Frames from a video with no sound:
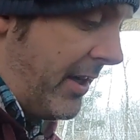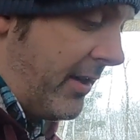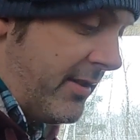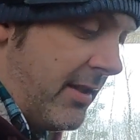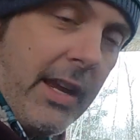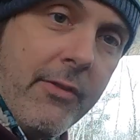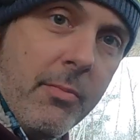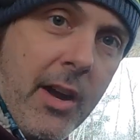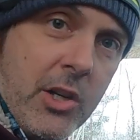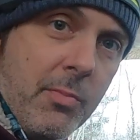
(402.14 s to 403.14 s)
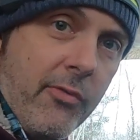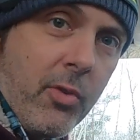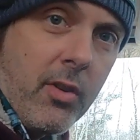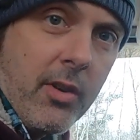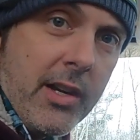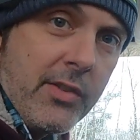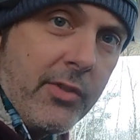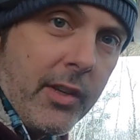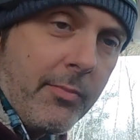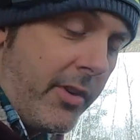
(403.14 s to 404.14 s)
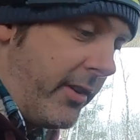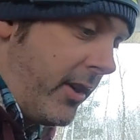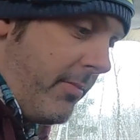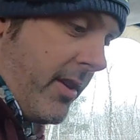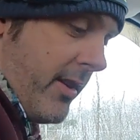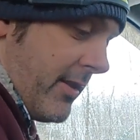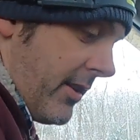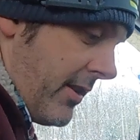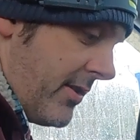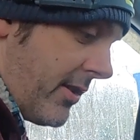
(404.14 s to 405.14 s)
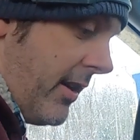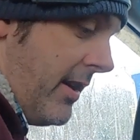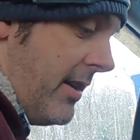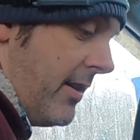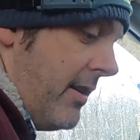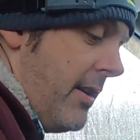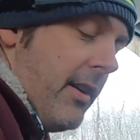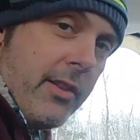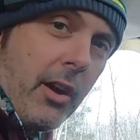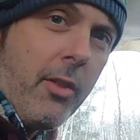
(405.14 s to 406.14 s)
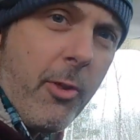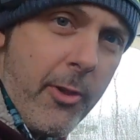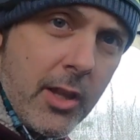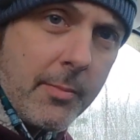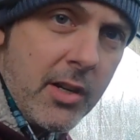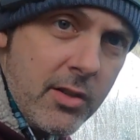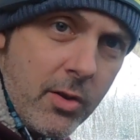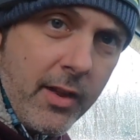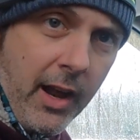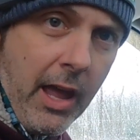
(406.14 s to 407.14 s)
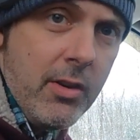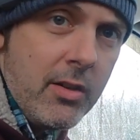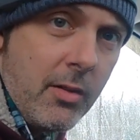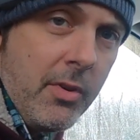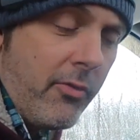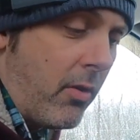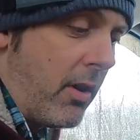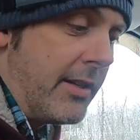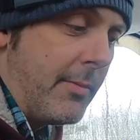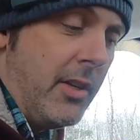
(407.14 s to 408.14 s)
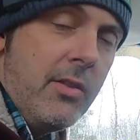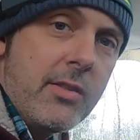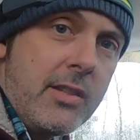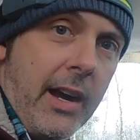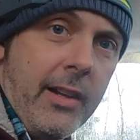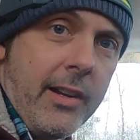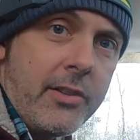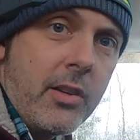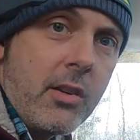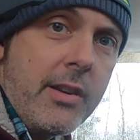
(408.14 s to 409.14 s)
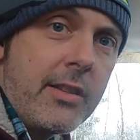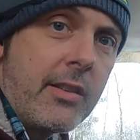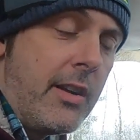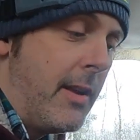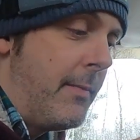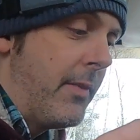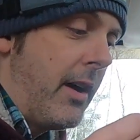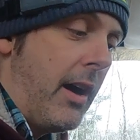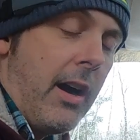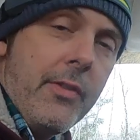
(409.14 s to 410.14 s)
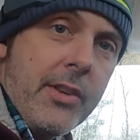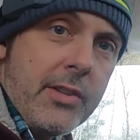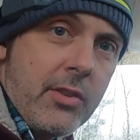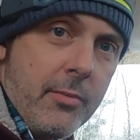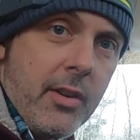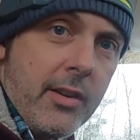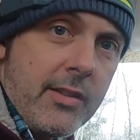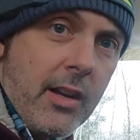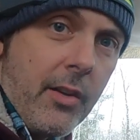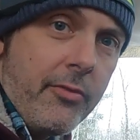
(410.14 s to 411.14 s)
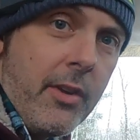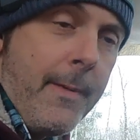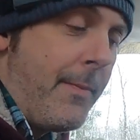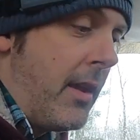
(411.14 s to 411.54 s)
because these haven't meshed before, I just feel like putting a little bit of this on there is a good idea. The other thing that I'm gonna do that I haven't done before is I'm gonna use dielectric grease on the distributor itself.